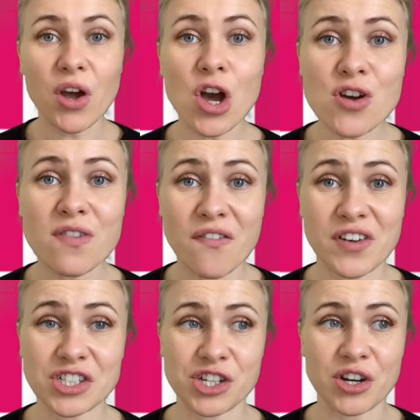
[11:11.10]

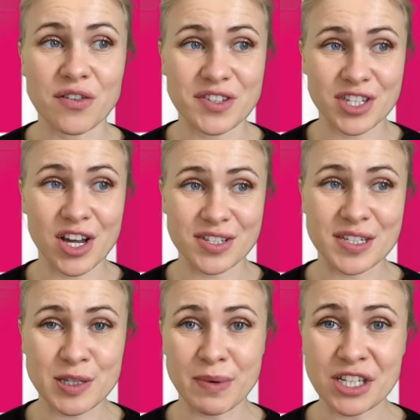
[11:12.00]
Overfishing of certain
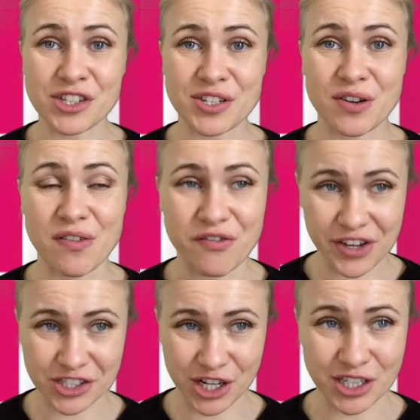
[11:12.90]
species of
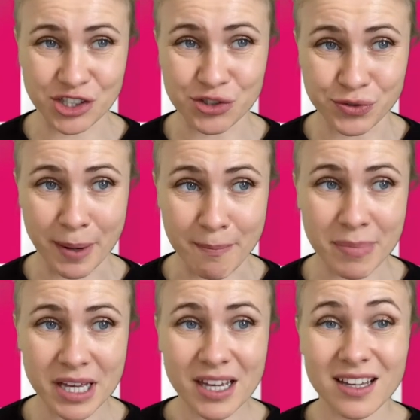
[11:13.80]
fish and shrimp,
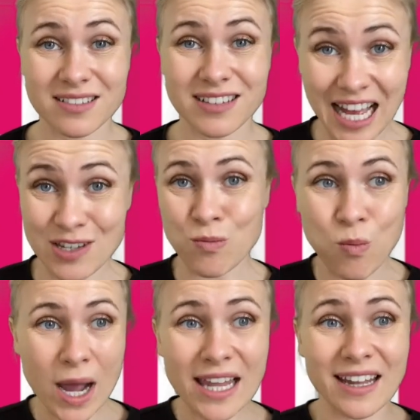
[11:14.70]
as
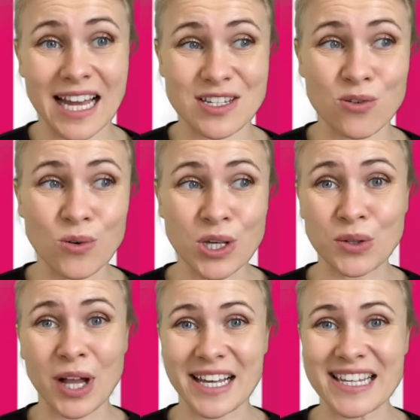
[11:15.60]
well as oil
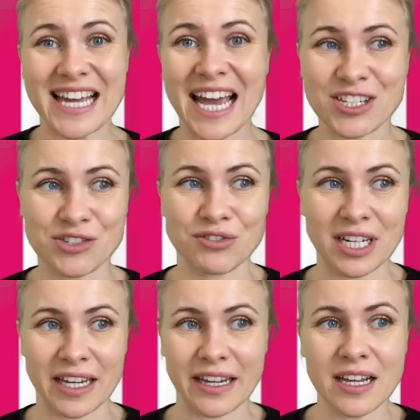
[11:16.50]
and gas
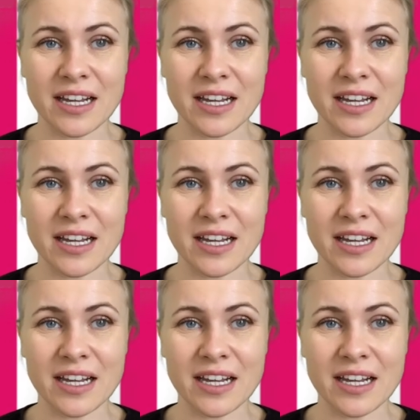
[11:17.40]
drilling,